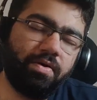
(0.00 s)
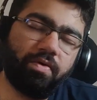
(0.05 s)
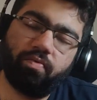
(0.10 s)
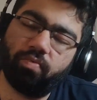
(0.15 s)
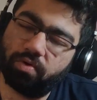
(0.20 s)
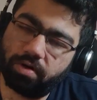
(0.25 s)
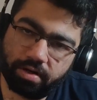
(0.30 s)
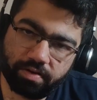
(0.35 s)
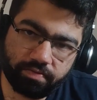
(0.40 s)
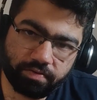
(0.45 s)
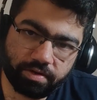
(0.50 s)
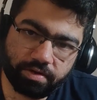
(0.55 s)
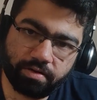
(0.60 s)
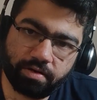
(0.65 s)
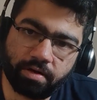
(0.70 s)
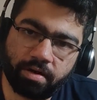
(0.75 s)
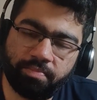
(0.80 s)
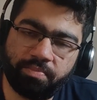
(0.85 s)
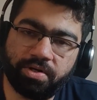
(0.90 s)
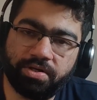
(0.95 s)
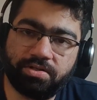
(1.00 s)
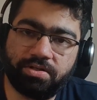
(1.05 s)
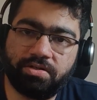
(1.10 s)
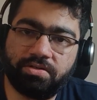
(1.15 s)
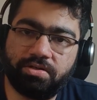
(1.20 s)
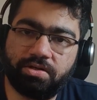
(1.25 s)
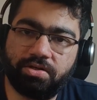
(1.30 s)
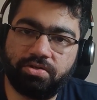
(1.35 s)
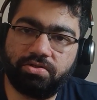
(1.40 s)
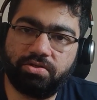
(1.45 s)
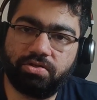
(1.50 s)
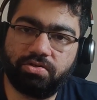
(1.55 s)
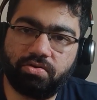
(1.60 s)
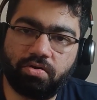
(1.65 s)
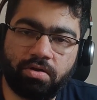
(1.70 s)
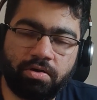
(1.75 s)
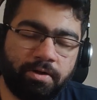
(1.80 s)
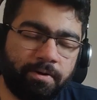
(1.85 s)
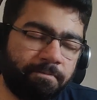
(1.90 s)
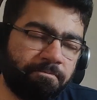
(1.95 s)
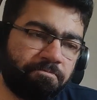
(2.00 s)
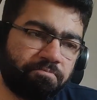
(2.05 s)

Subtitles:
whatever a person searches on,